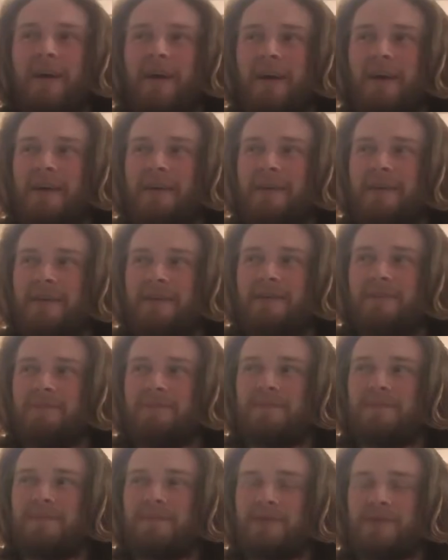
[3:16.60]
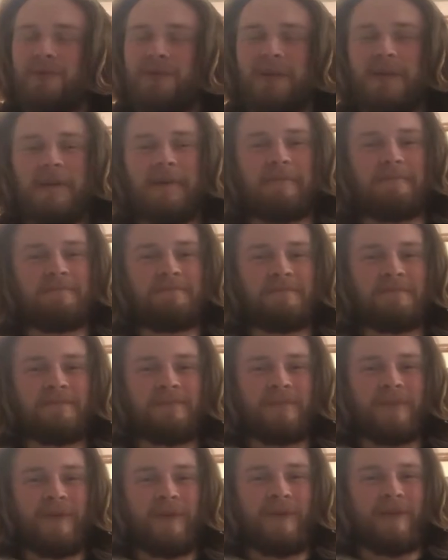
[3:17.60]
So yeah.
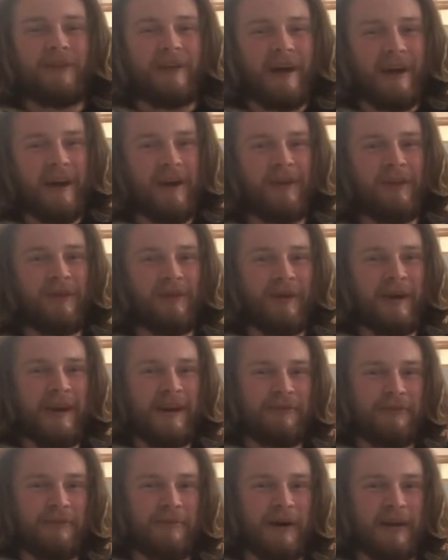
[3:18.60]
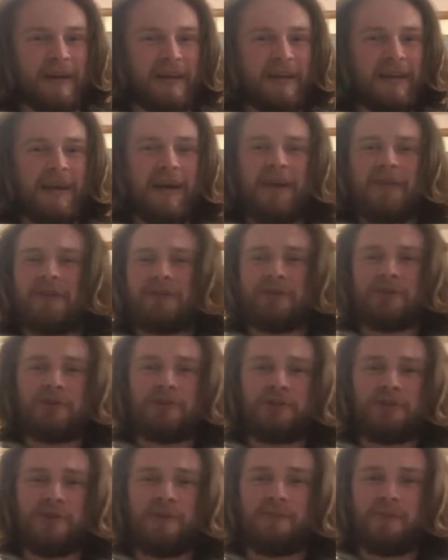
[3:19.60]
With that out of the way, everybody, let's
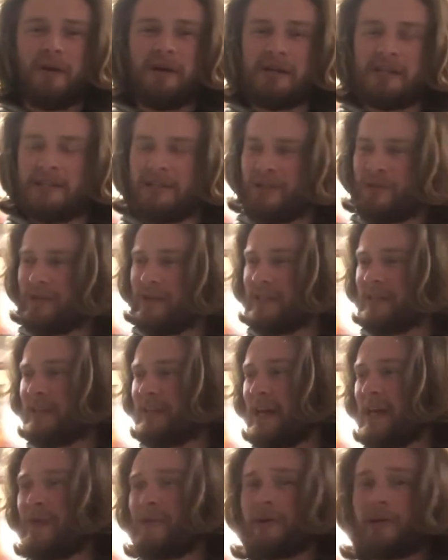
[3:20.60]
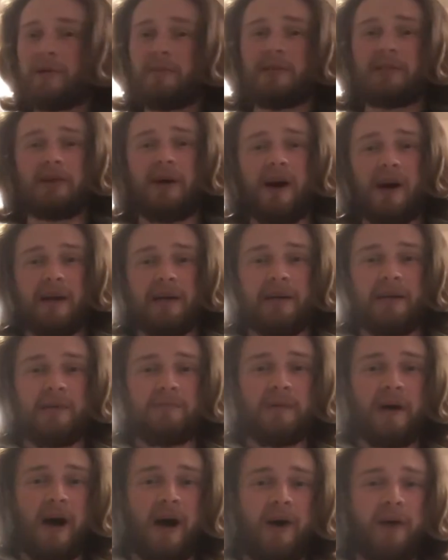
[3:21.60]
just jump right into it. Today we're going to be talking
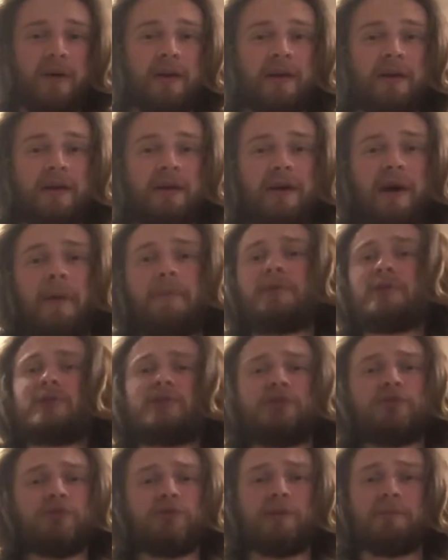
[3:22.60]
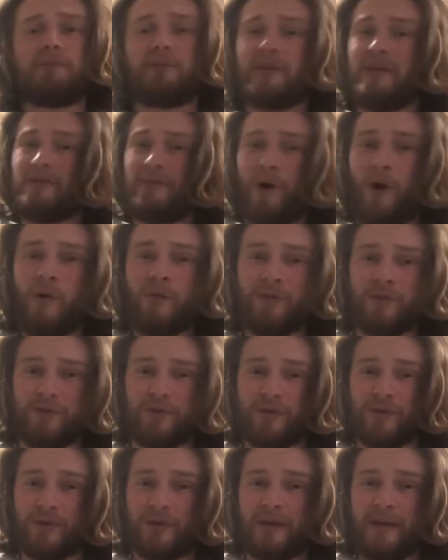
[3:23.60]
about, I'm just going to do a brief
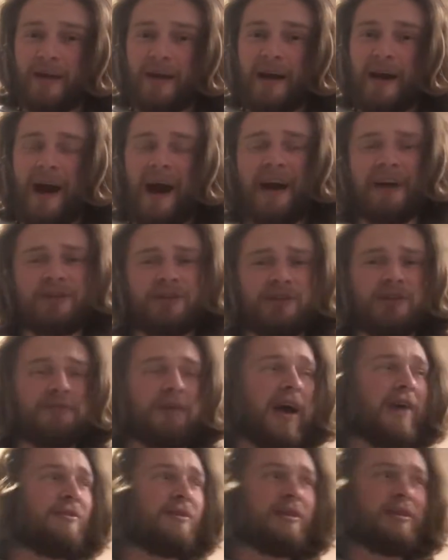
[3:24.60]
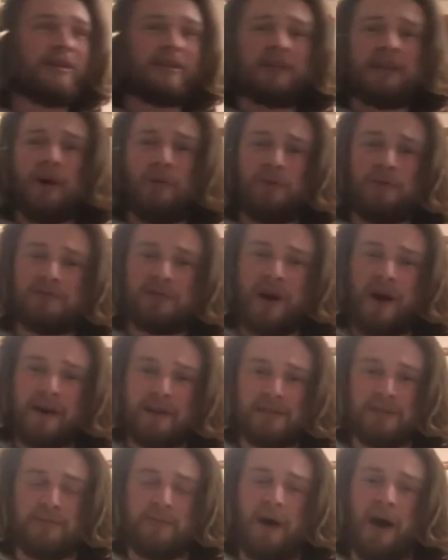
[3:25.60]
overview actually of everything that we've
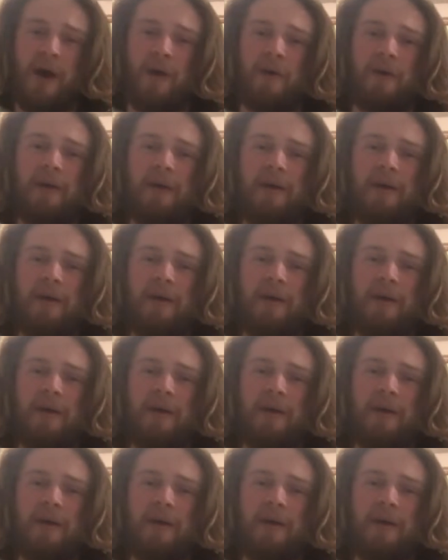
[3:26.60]
talked about